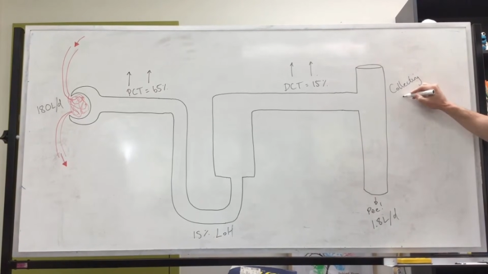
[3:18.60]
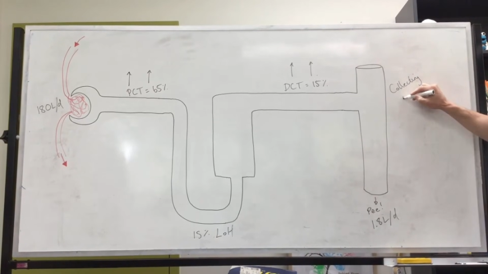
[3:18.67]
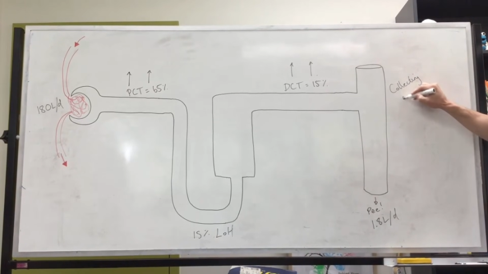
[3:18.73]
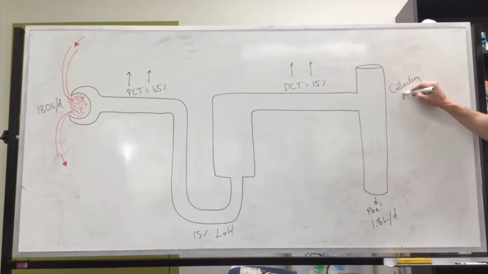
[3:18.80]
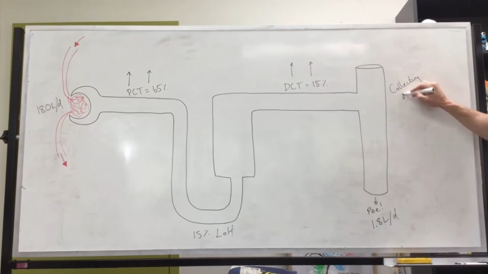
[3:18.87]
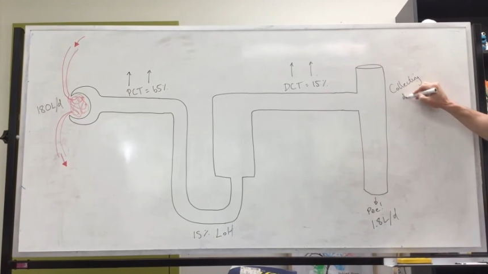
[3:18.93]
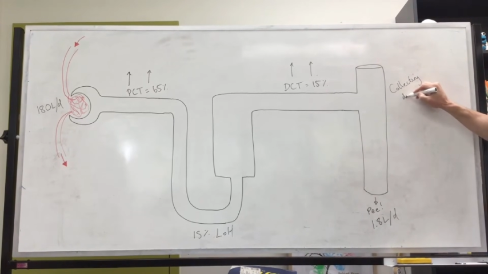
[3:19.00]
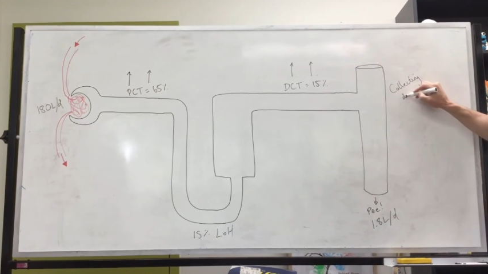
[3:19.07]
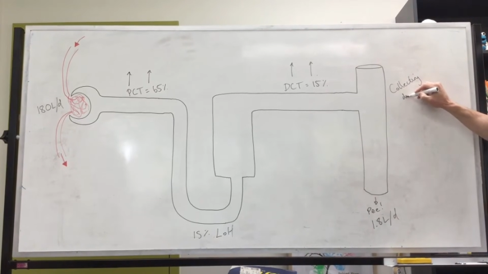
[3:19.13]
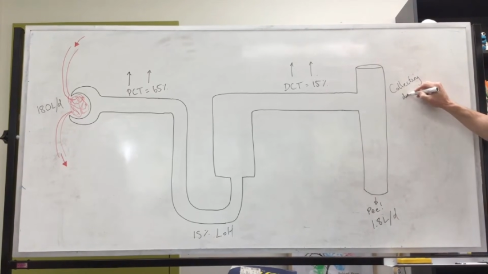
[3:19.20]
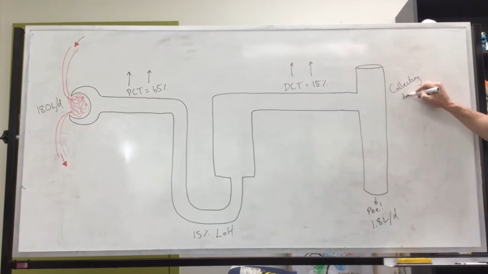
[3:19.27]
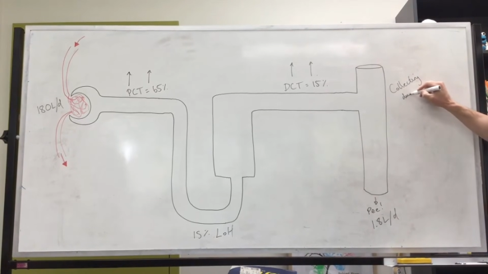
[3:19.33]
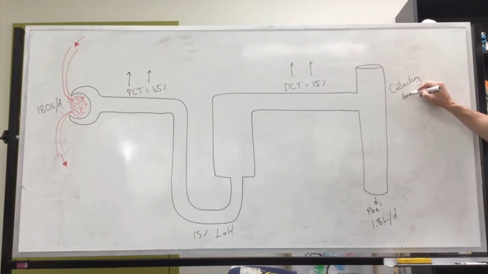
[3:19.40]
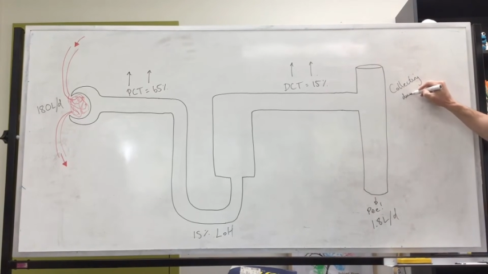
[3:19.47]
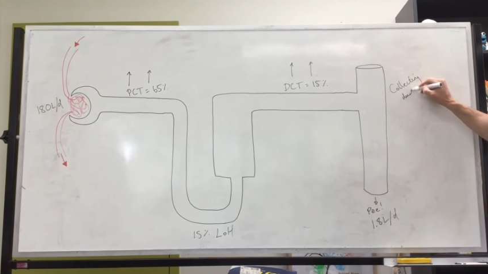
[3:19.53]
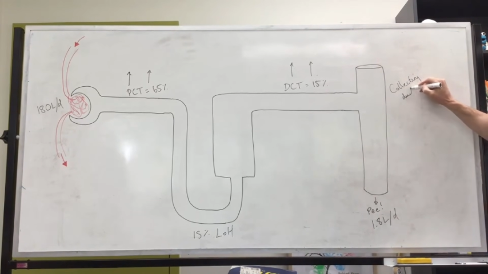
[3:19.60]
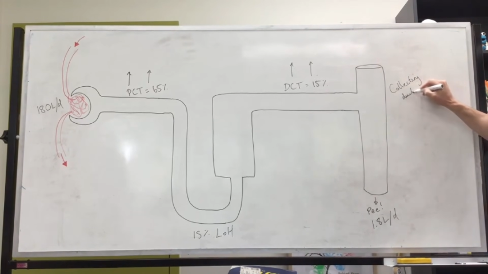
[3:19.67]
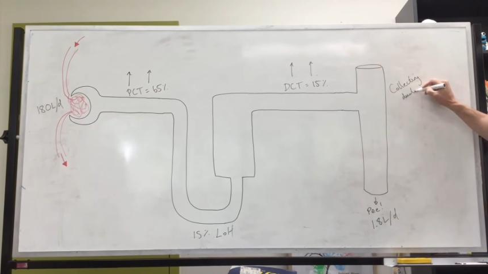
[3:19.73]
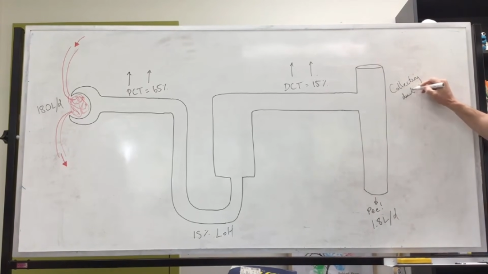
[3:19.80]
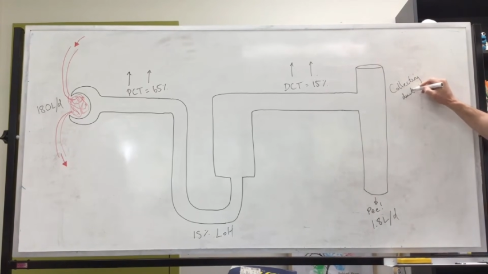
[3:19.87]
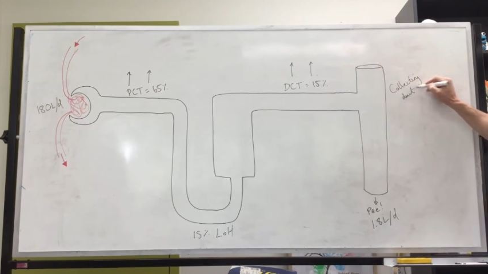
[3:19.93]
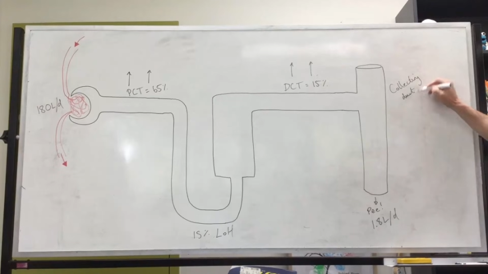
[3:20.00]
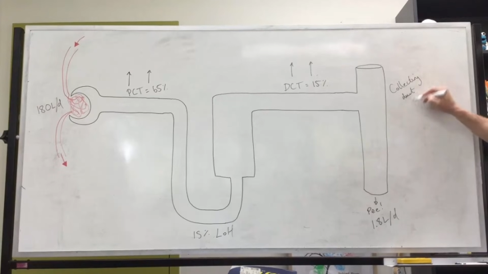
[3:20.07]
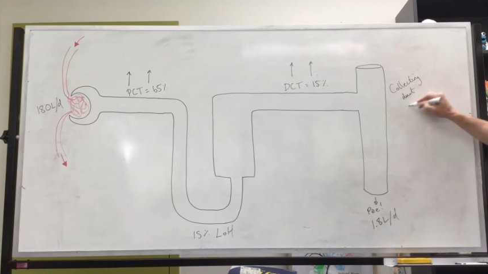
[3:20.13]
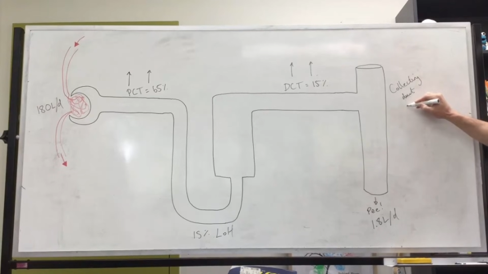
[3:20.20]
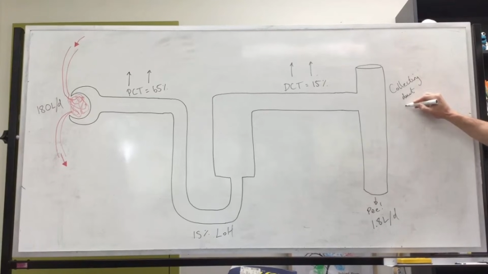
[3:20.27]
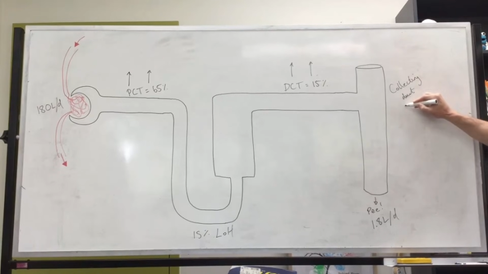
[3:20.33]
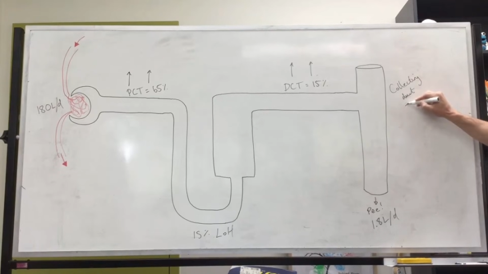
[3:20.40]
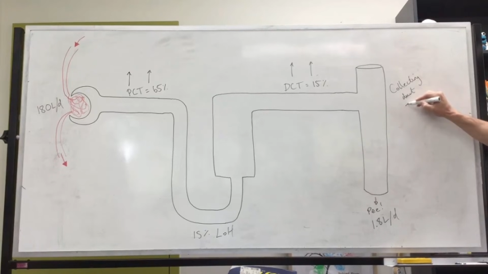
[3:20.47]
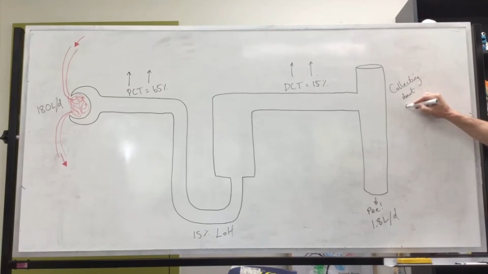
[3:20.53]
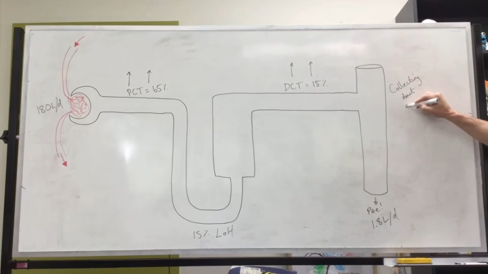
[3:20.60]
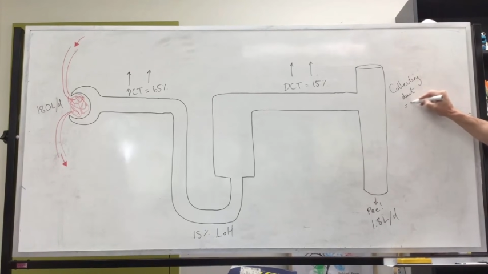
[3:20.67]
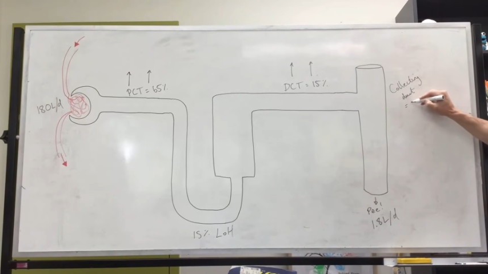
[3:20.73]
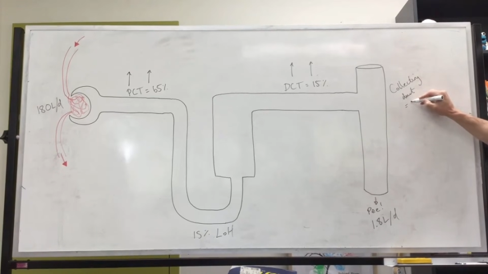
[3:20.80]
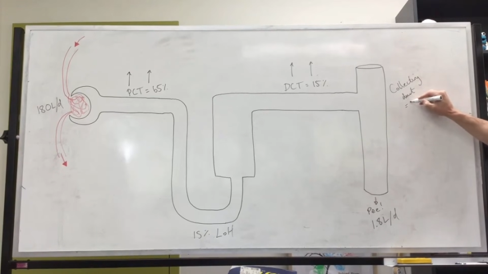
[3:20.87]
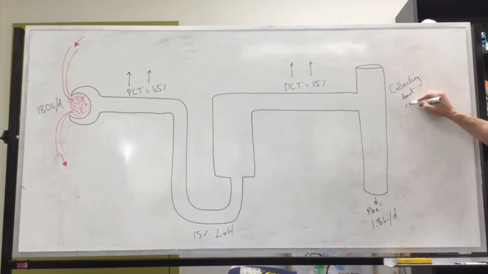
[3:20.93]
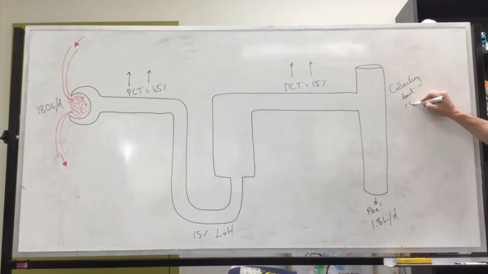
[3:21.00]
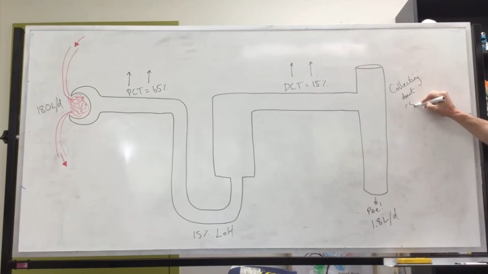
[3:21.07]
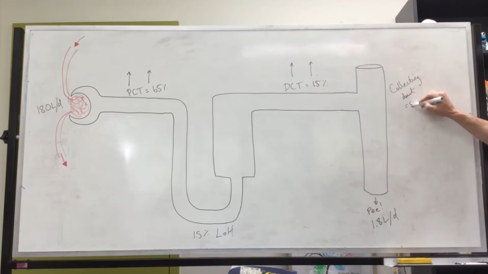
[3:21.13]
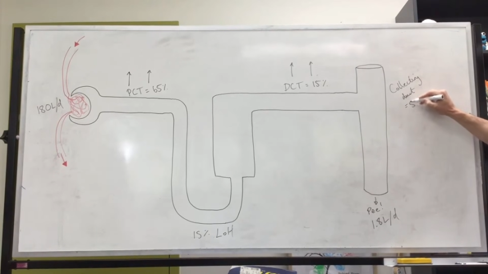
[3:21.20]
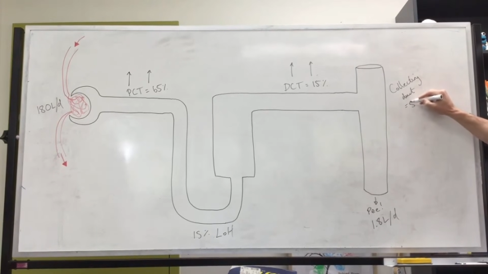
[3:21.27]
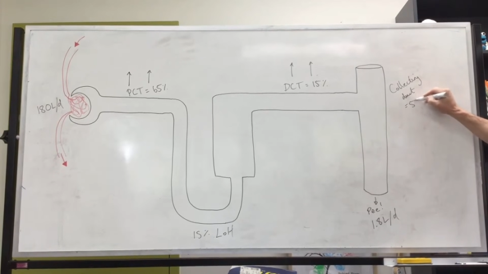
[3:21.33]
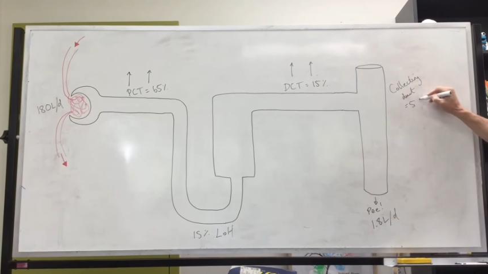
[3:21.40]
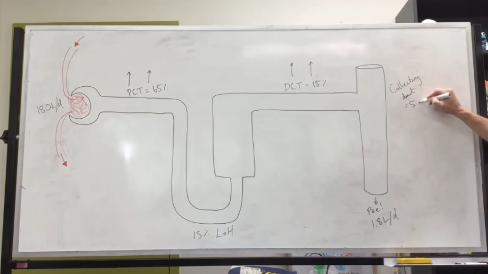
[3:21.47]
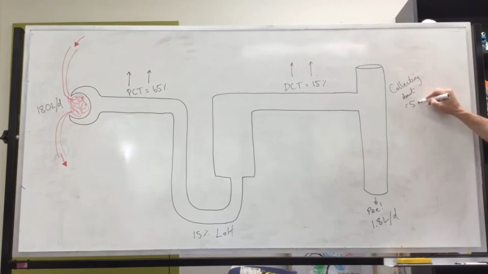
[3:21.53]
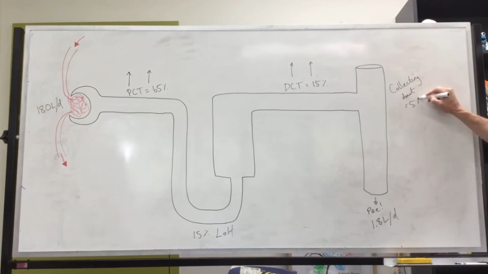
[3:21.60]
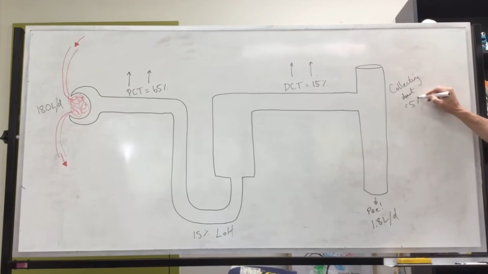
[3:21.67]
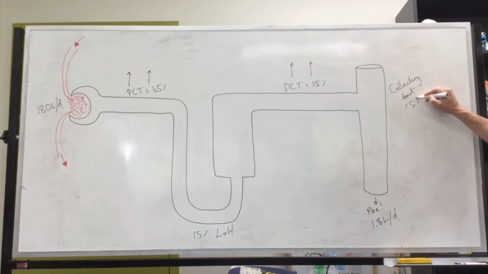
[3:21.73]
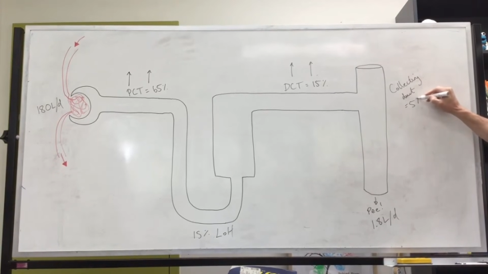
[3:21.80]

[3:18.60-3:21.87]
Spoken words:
Nobody's mouth can be seen.